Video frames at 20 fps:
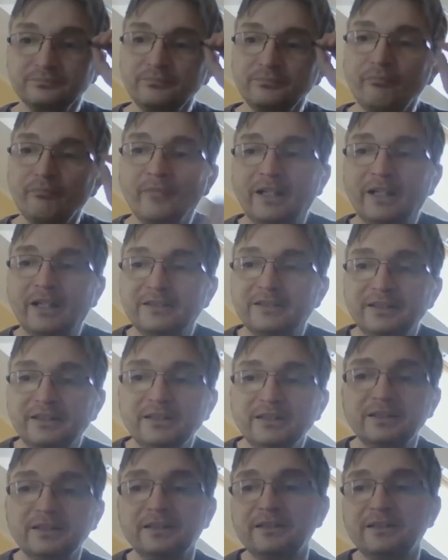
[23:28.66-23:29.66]
And here
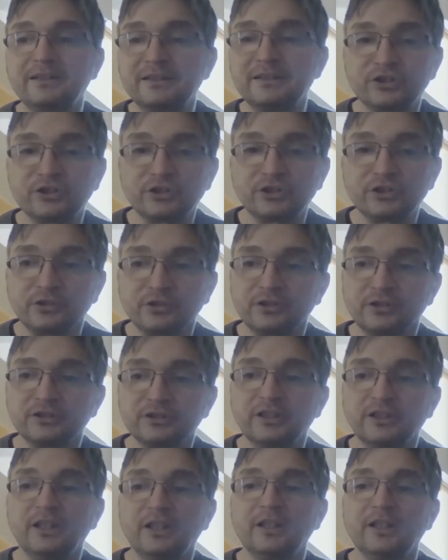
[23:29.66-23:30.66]
it is ensured
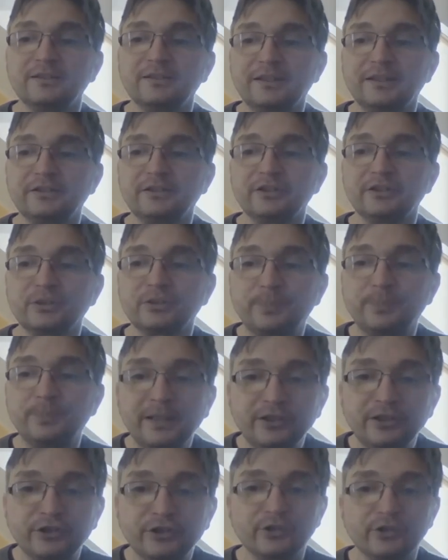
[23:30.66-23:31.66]
that the
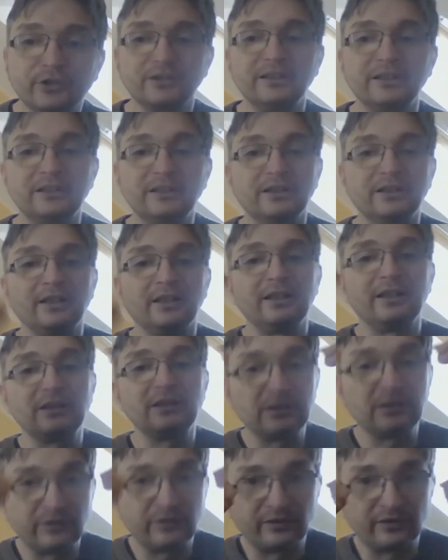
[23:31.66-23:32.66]
spatially
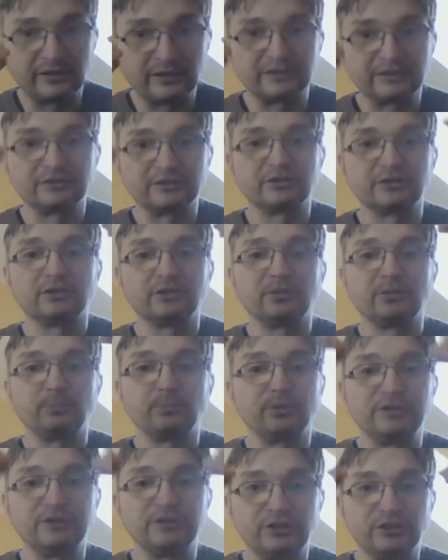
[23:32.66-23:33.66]
equivalent
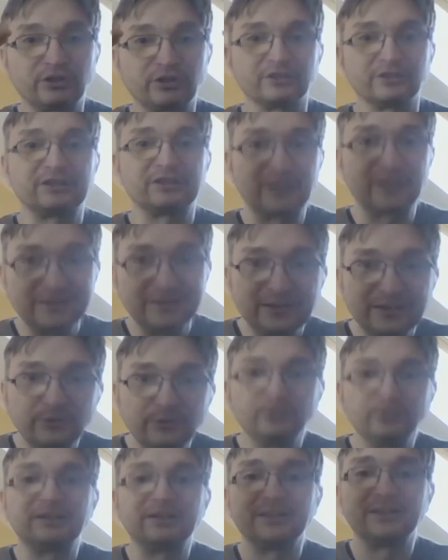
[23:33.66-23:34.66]
positions, residues
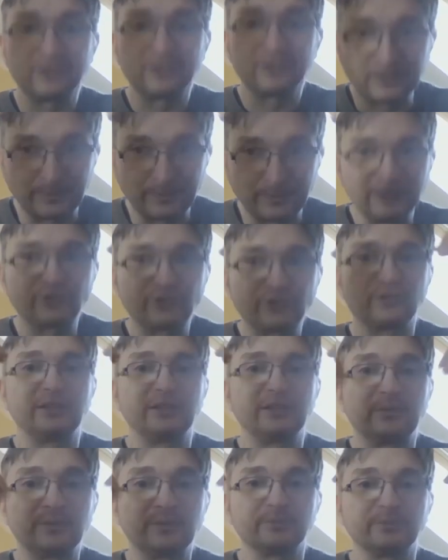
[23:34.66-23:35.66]
in the spatially
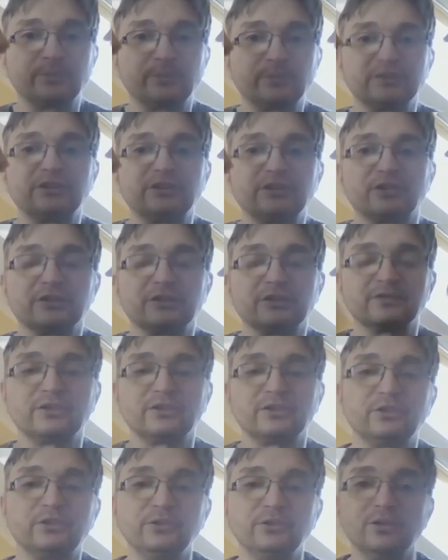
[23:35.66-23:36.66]
equivalent positions of the
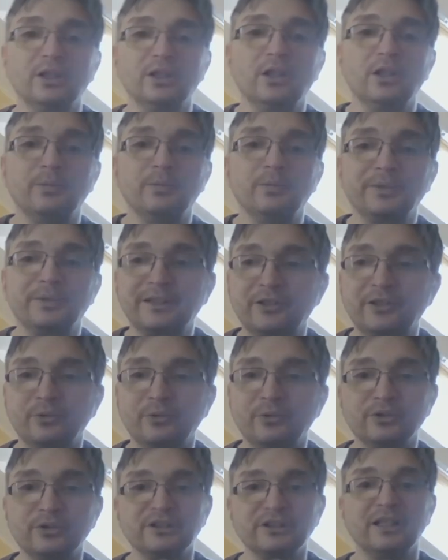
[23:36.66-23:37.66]
2
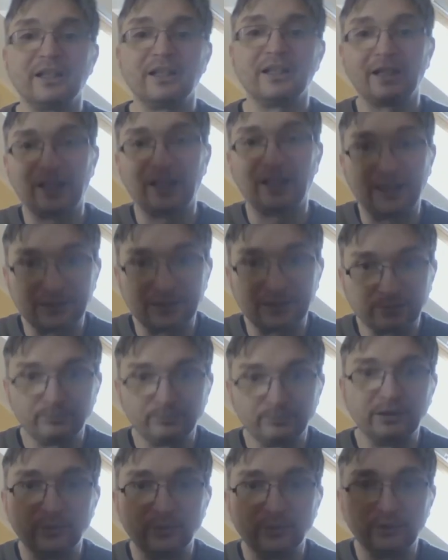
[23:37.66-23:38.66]
molecules are
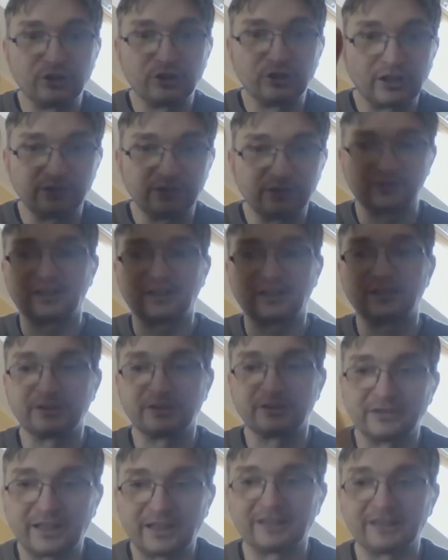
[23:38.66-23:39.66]
below each other, are
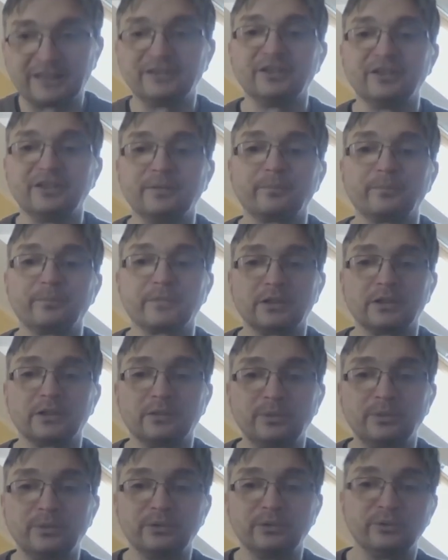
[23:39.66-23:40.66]
aligned
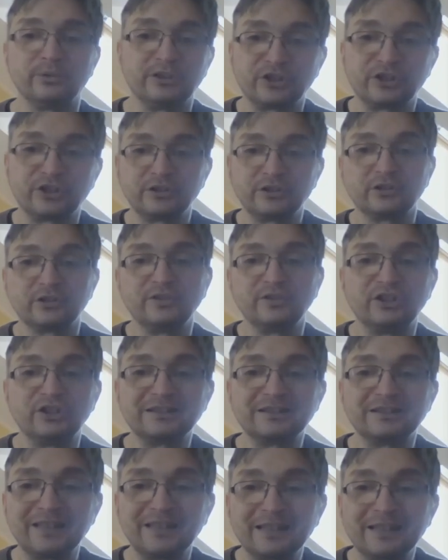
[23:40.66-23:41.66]
below each other, which is
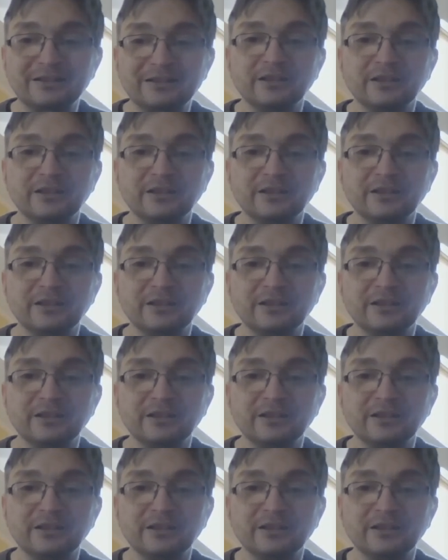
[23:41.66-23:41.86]
not